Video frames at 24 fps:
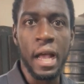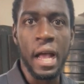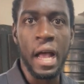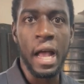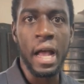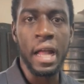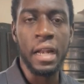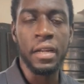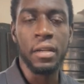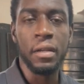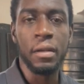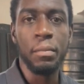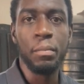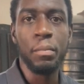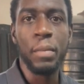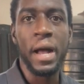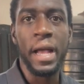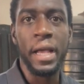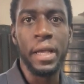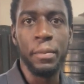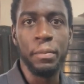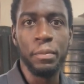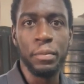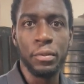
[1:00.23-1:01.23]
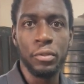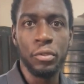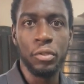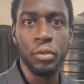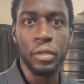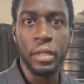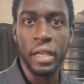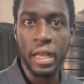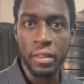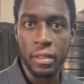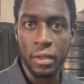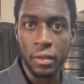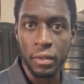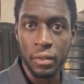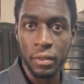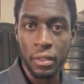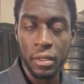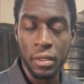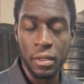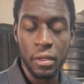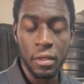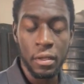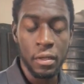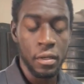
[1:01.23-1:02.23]
and pipe together,
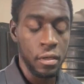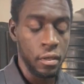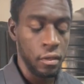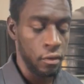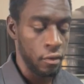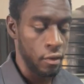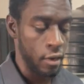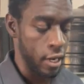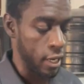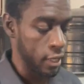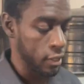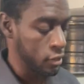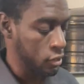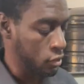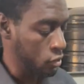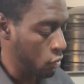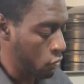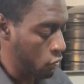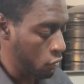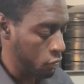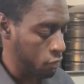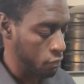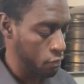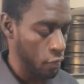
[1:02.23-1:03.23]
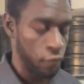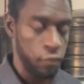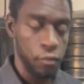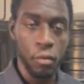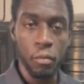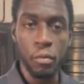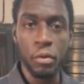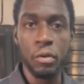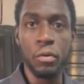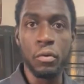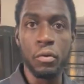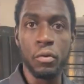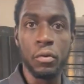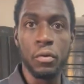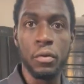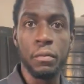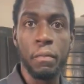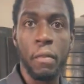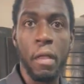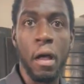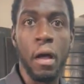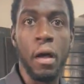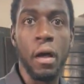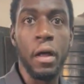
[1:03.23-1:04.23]
right? So before we
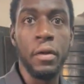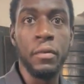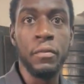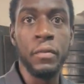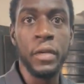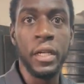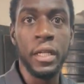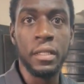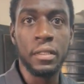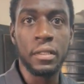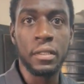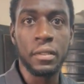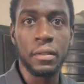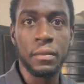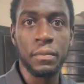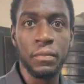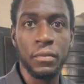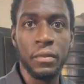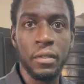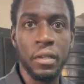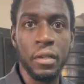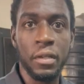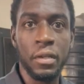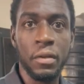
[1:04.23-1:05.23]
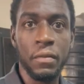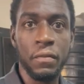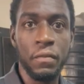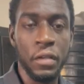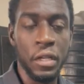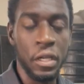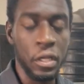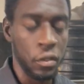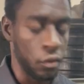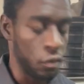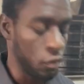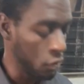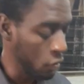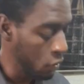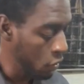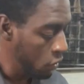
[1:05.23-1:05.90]
go on with the video,